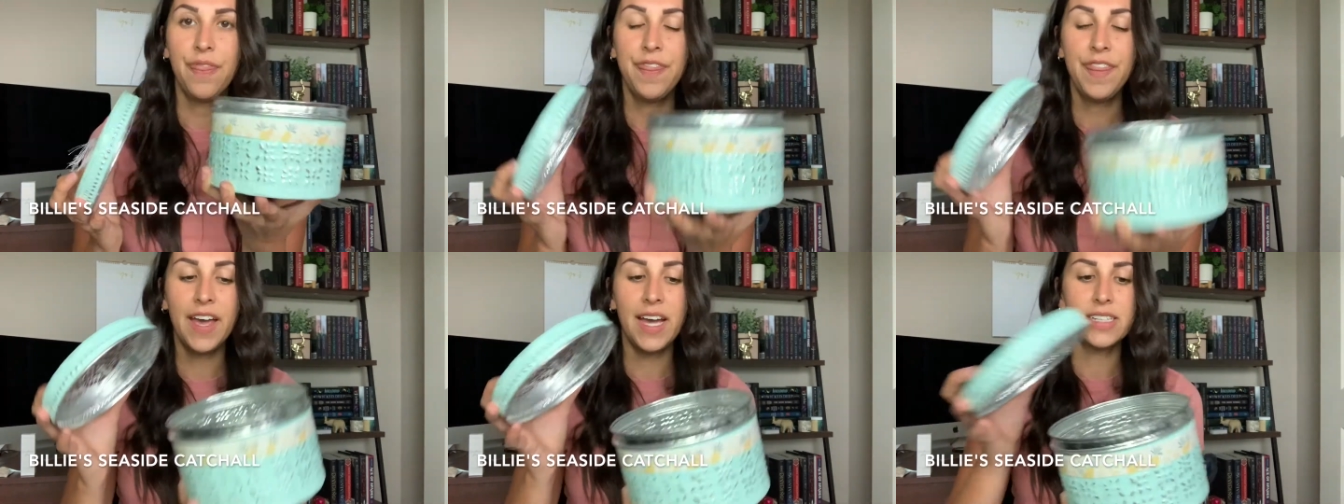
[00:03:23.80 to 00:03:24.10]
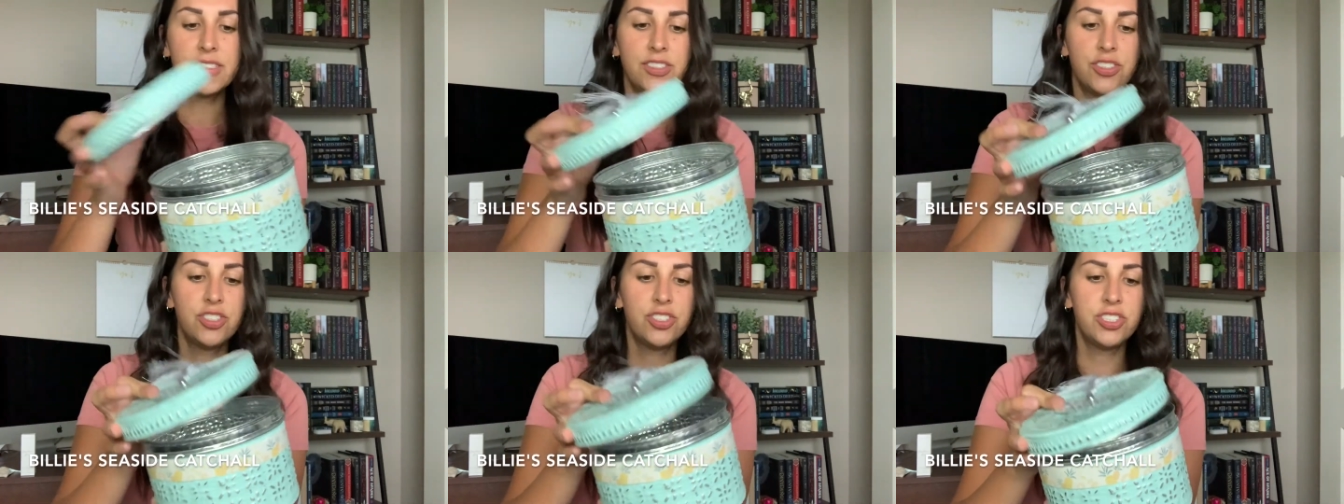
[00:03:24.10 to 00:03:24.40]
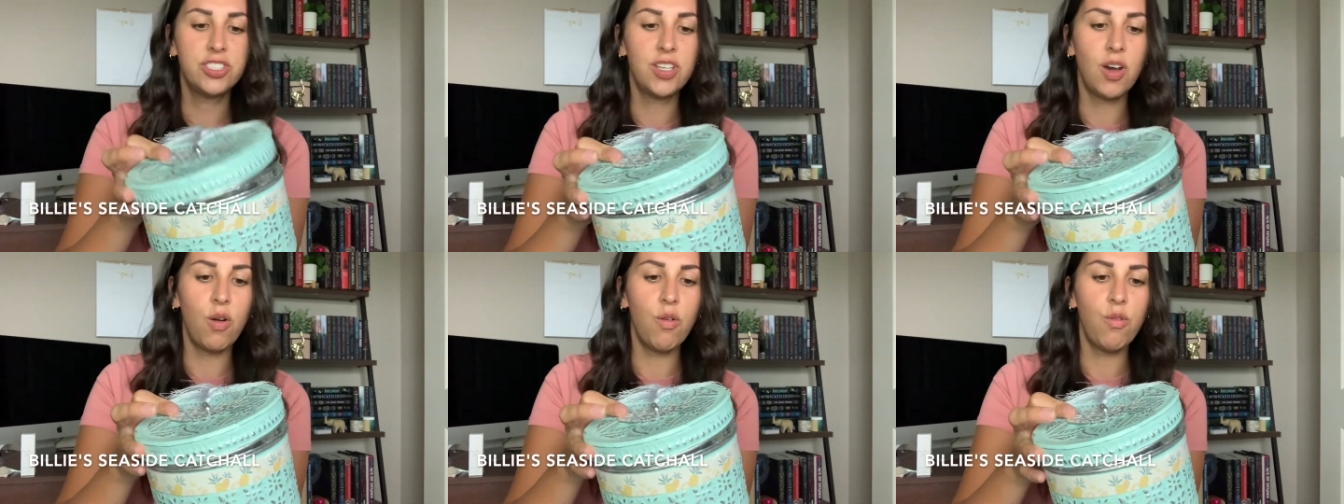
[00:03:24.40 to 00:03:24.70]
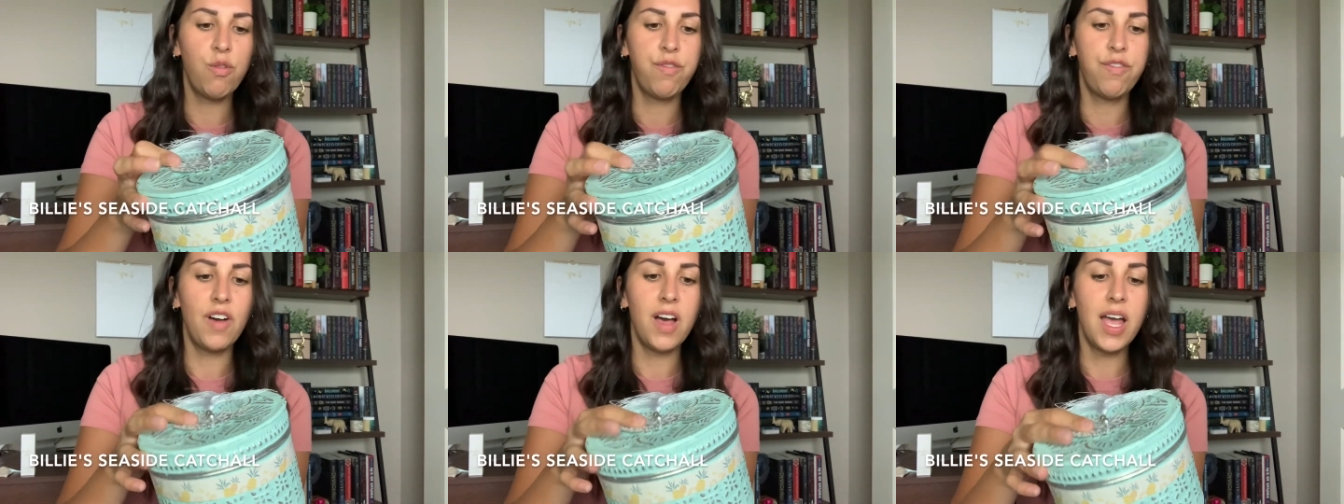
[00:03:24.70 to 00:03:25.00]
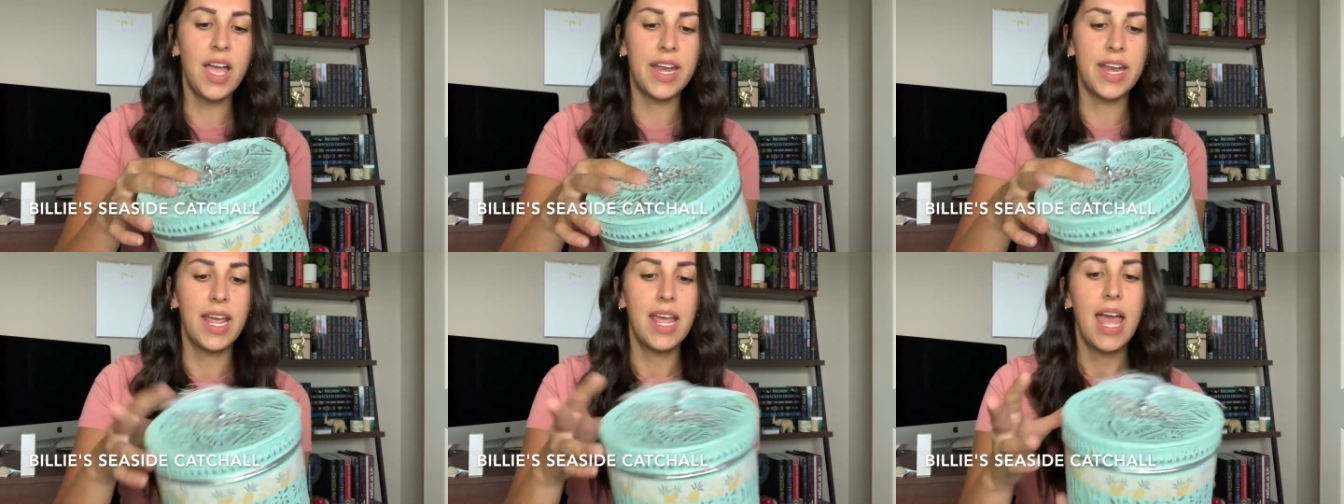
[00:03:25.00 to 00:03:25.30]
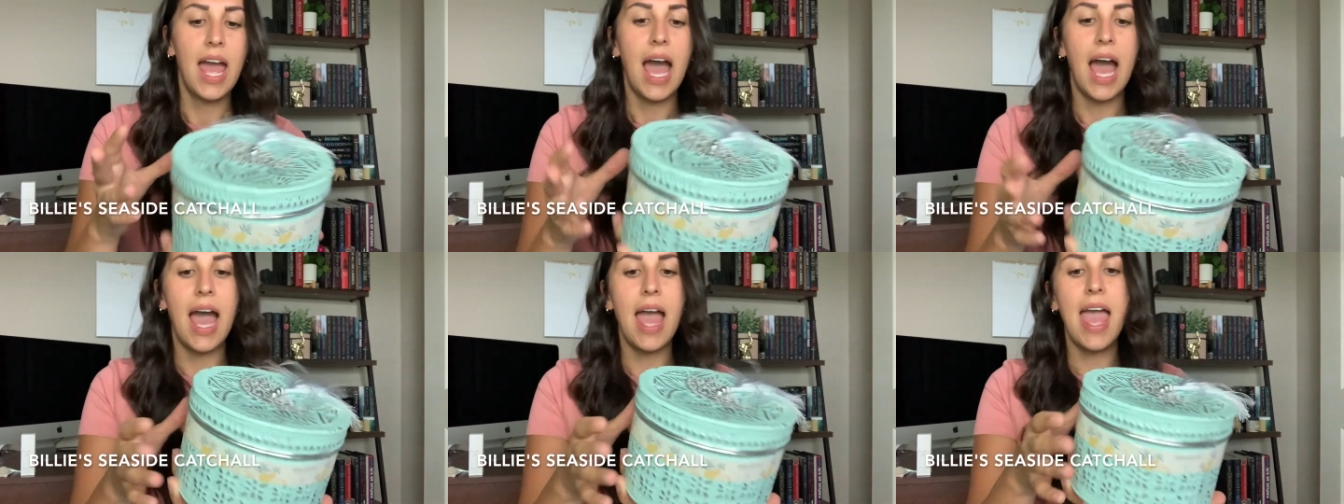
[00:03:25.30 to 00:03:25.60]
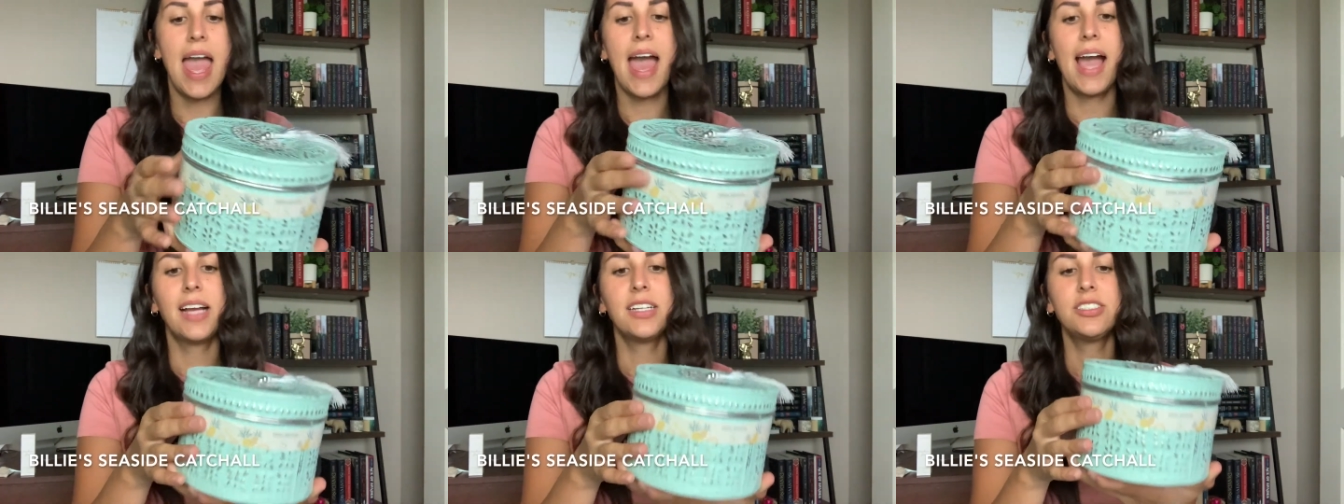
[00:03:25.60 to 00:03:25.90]
That's so fun. I
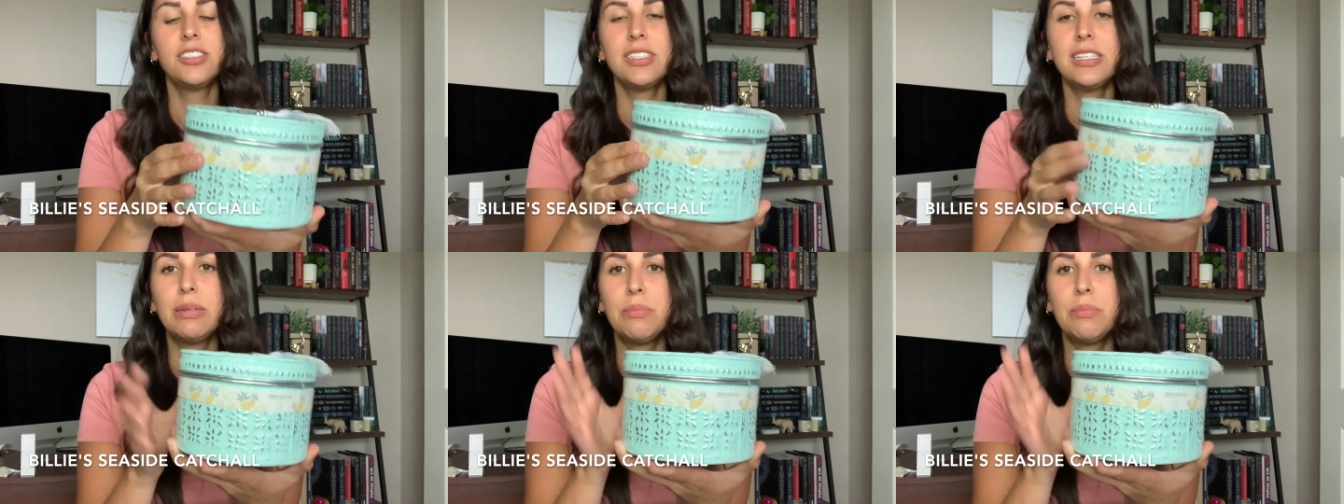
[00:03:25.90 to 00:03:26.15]
actually